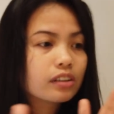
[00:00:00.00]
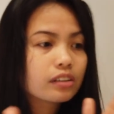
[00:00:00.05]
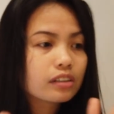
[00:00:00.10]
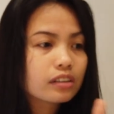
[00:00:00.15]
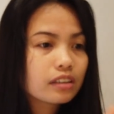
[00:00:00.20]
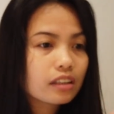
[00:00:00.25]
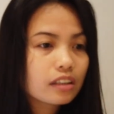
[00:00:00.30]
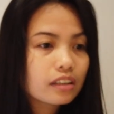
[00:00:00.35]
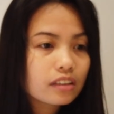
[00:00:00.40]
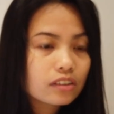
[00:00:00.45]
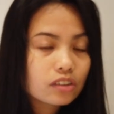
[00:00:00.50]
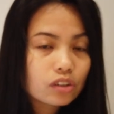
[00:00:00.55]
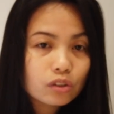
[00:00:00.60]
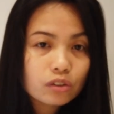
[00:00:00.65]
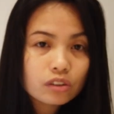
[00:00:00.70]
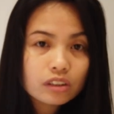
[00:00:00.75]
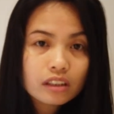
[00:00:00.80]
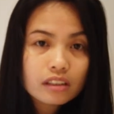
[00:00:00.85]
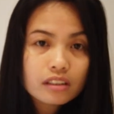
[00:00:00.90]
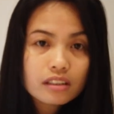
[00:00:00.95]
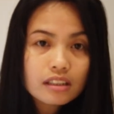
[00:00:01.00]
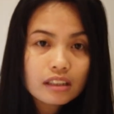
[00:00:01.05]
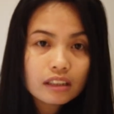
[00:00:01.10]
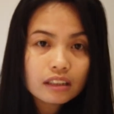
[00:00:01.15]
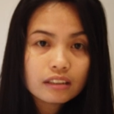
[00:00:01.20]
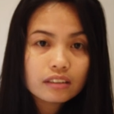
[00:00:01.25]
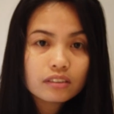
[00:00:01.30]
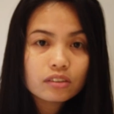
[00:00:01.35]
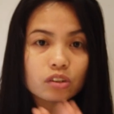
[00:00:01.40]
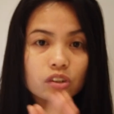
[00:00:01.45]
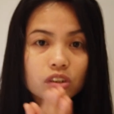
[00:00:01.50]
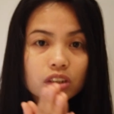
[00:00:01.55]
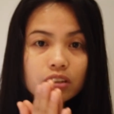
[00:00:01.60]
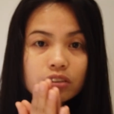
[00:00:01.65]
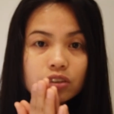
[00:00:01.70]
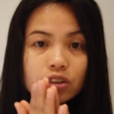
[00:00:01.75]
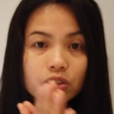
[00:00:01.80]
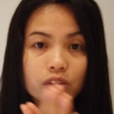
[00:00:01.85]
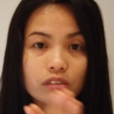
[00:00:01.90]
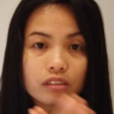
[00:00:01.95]
In the day that you shall eat, you
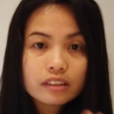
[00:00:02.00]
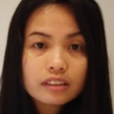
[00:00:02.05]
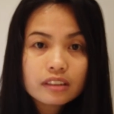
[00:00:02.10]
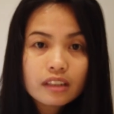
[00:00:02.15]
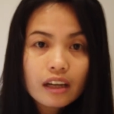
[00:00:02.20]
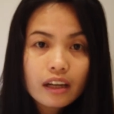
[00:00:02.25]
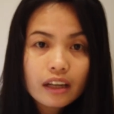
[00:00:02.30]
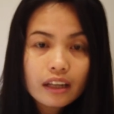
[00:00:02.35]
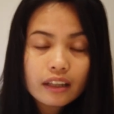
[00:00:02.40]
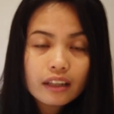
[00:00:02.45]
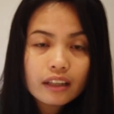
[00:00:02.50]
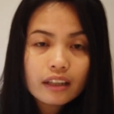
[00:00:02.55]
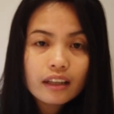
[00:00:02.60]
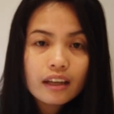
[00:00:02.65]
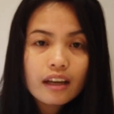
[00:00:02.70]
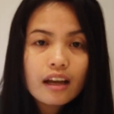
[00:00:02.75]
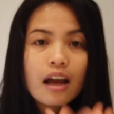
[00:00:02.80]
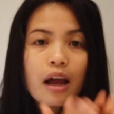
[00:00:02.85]
shall surely die.